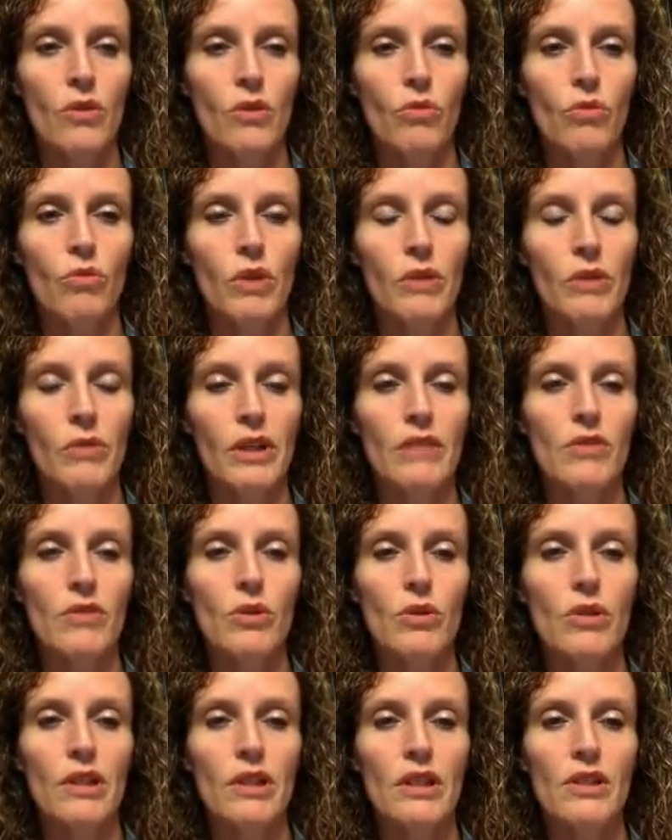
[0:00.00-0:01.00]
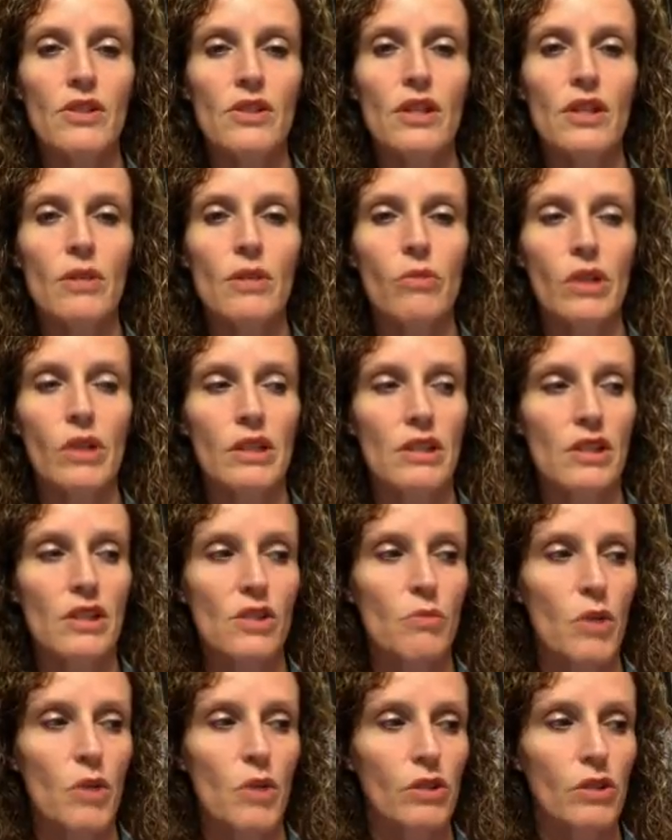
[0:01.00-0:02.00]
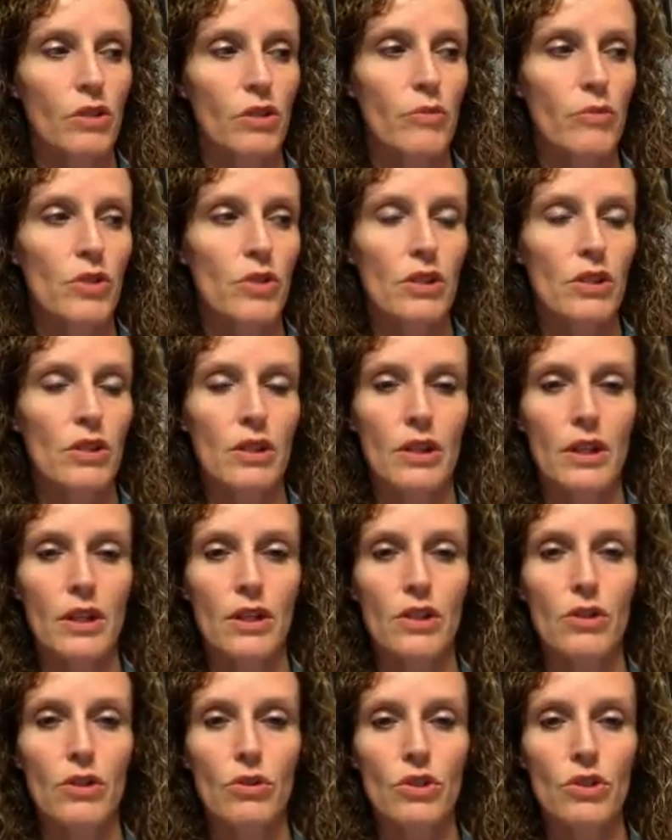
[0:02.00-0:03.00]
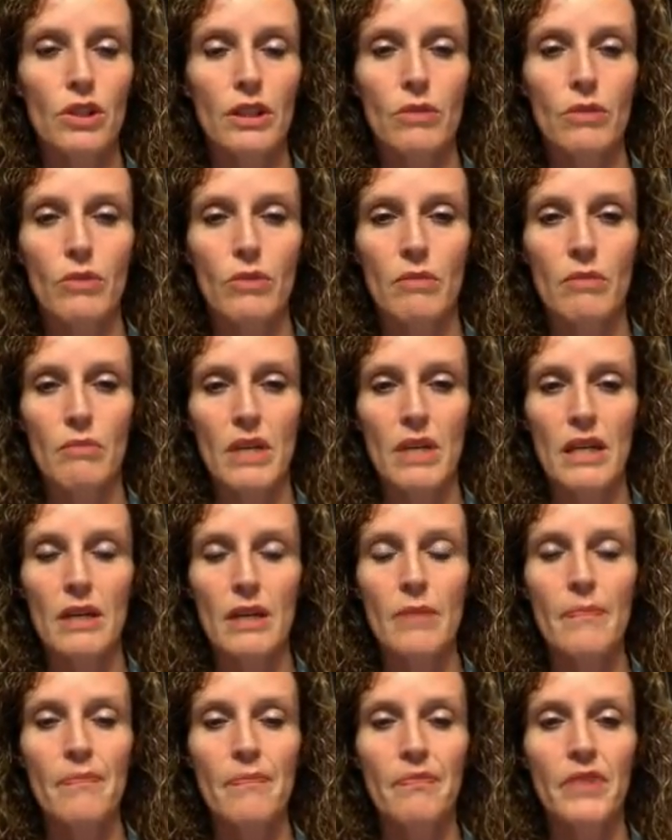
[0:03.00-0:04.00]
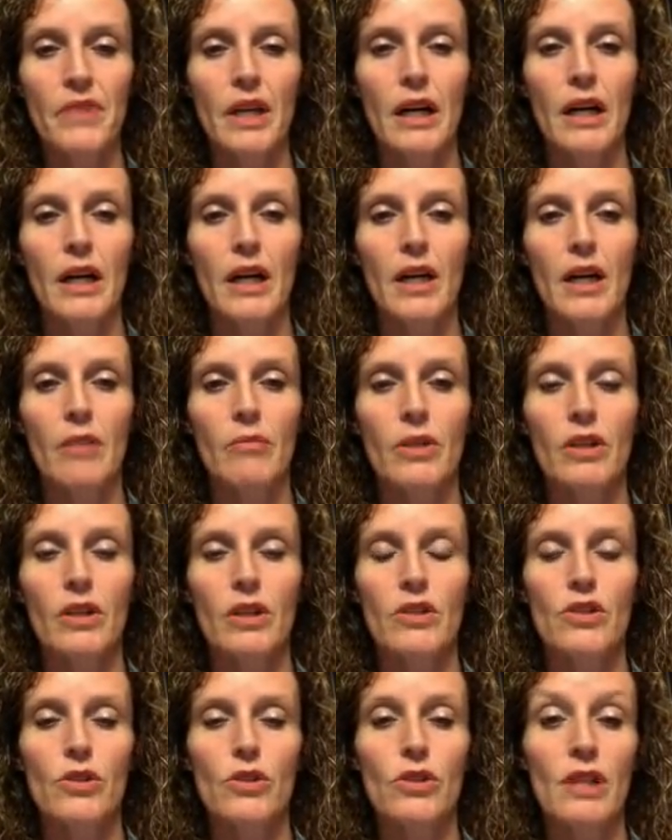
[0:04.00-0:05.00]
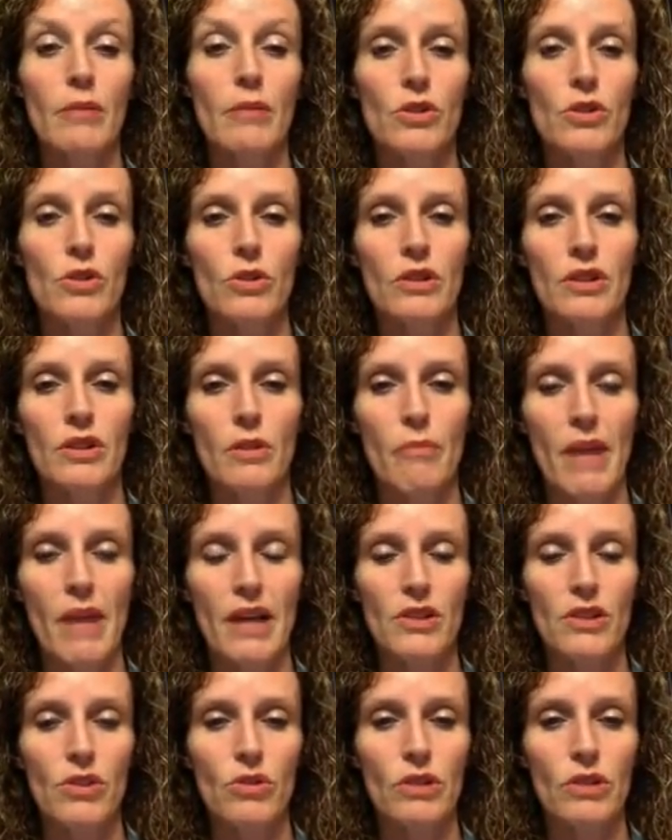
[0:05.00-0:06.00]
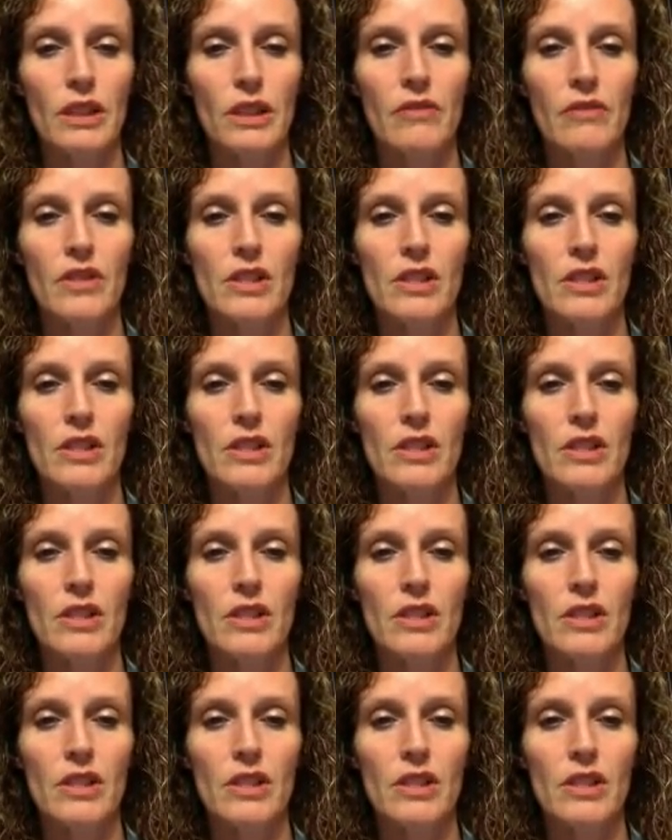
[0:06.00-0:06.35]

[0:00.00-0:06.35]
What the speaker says: One way of doing this, they worked in small groups, usually with me, to demonstrate their mastery of a